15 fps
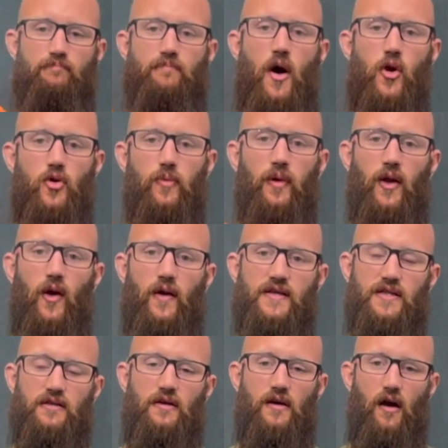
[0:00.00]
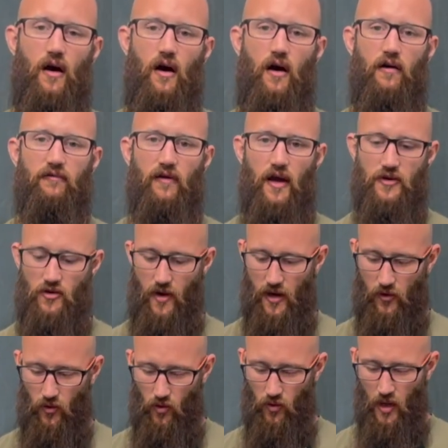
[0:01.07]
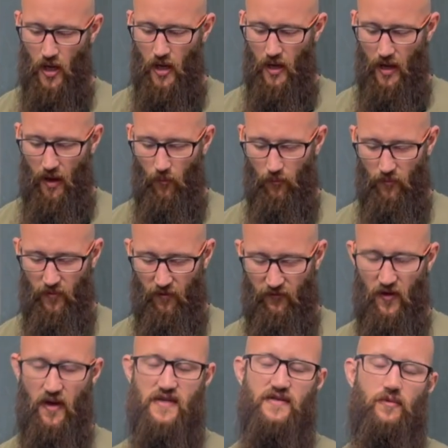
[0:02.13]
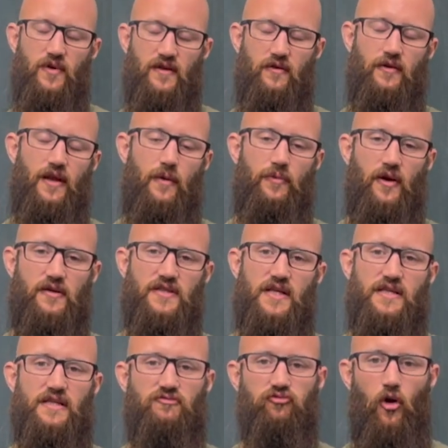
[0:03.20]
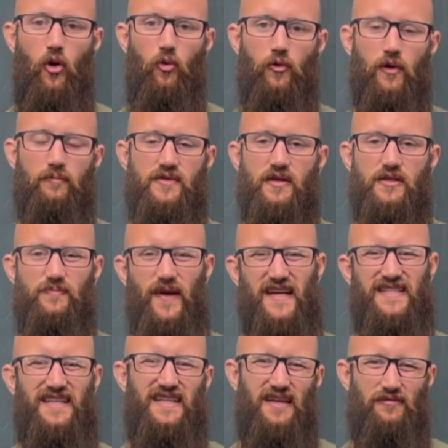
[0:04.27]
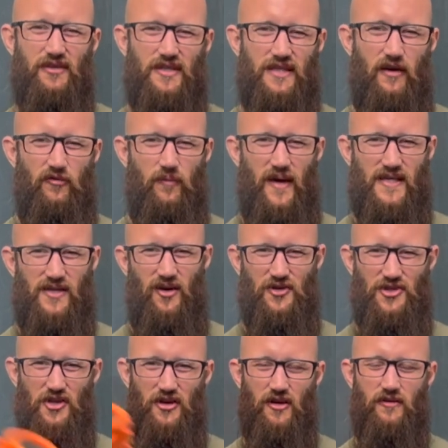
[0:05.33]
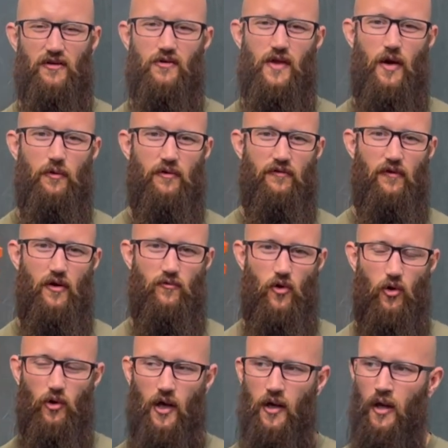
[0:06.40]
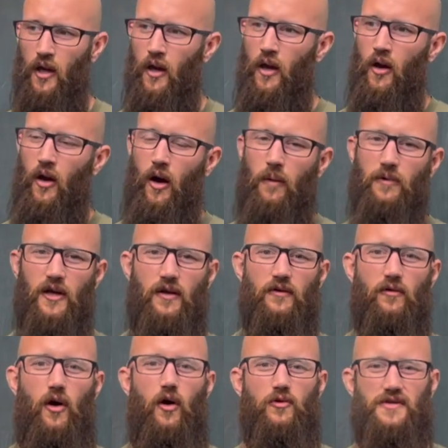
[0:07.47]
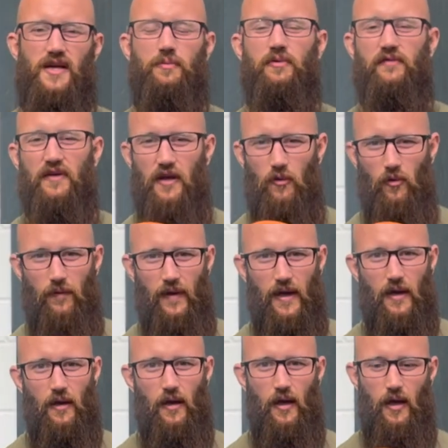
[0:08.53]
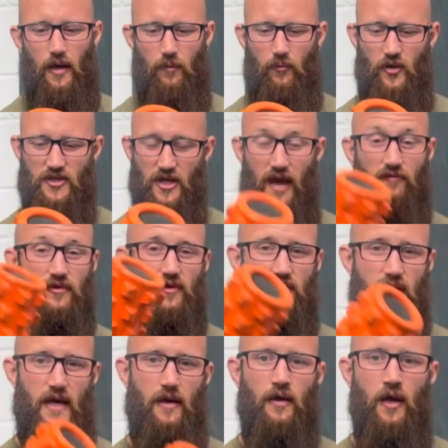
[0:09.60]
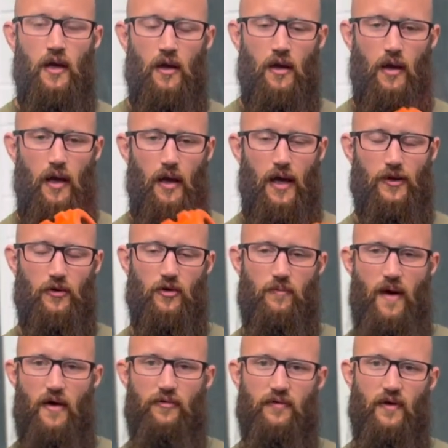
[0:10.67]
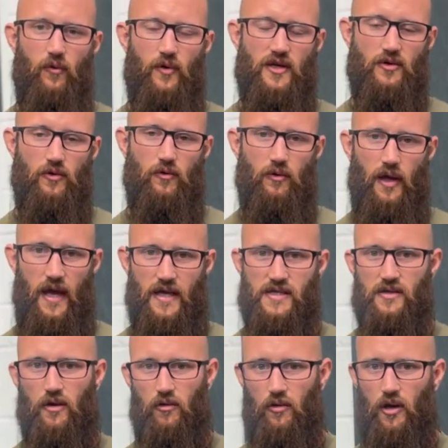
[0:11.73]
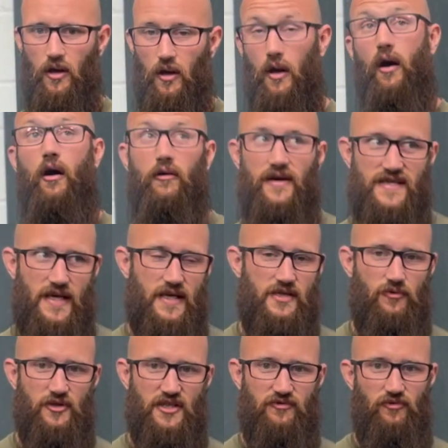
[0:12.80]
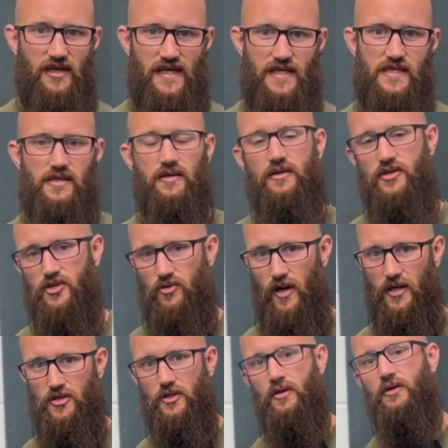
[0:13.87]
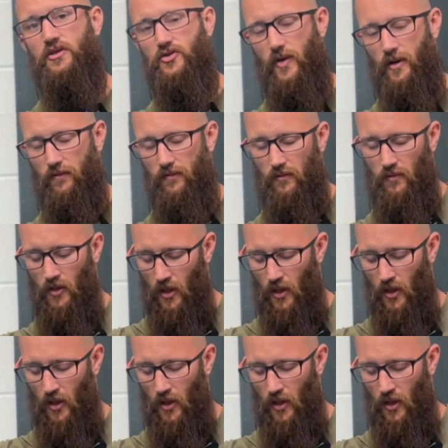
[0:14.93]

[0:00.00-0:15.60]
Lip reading: mobilizing your calf and your ankle. The first thing we do in that process is roll them. So it's basically giving yourself a massage, and you can do that with a foam roller. I'm going to do a whole separate video on that, which I haven't done yet, and on a method that we call RSS, which is release, stretch, strengthen.